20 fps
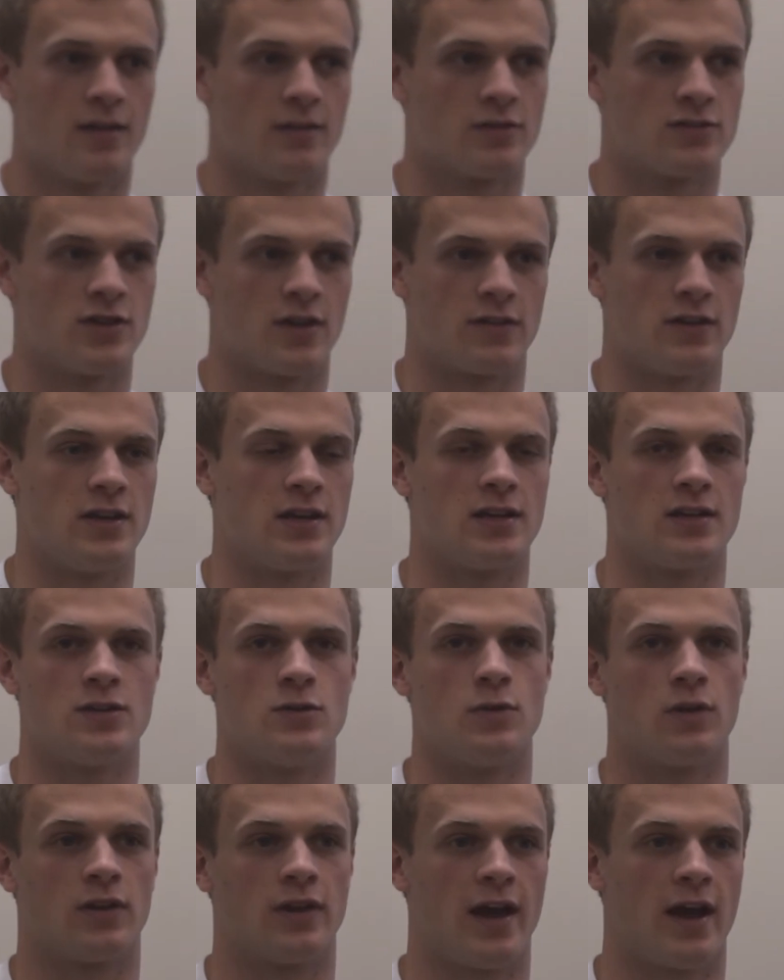There's nothing he can
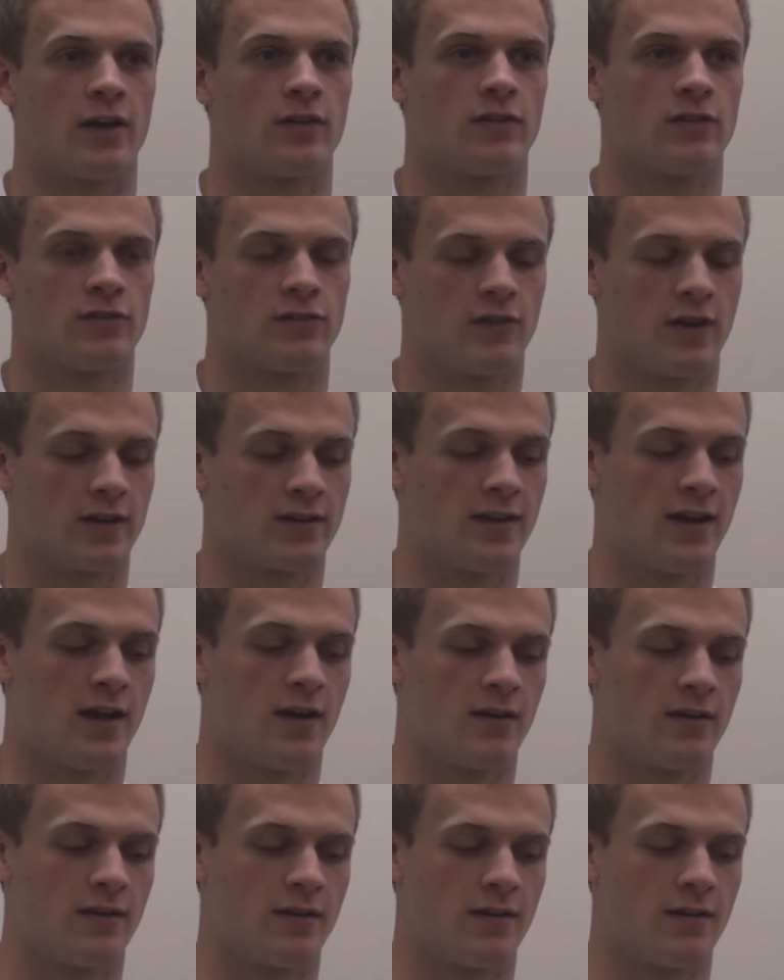unilaterally strike
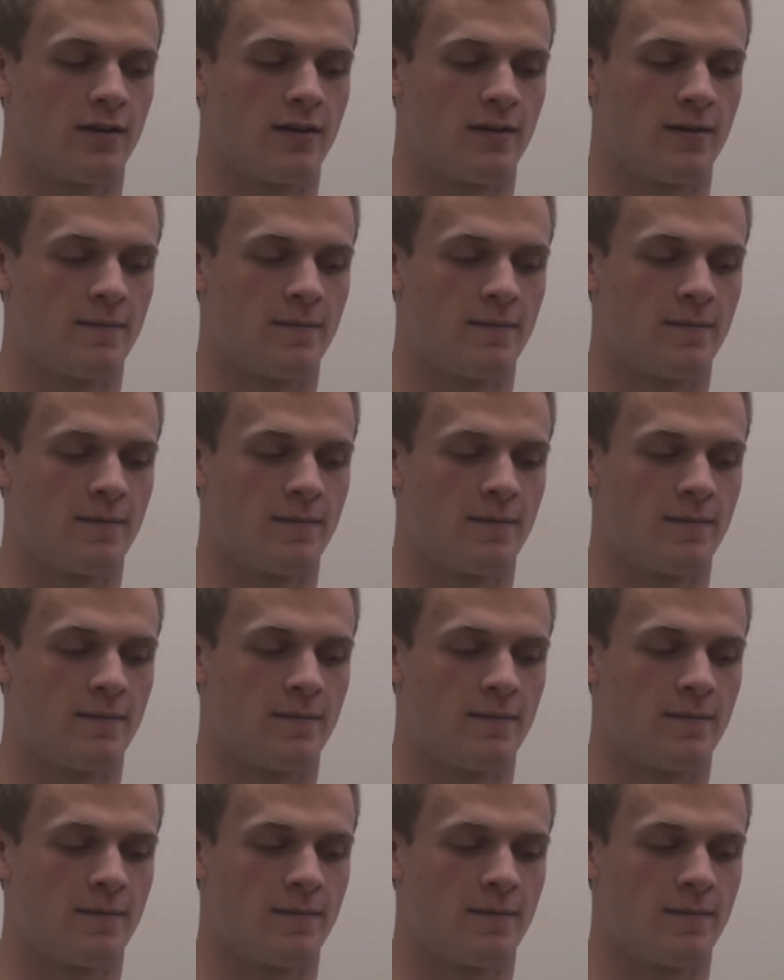down.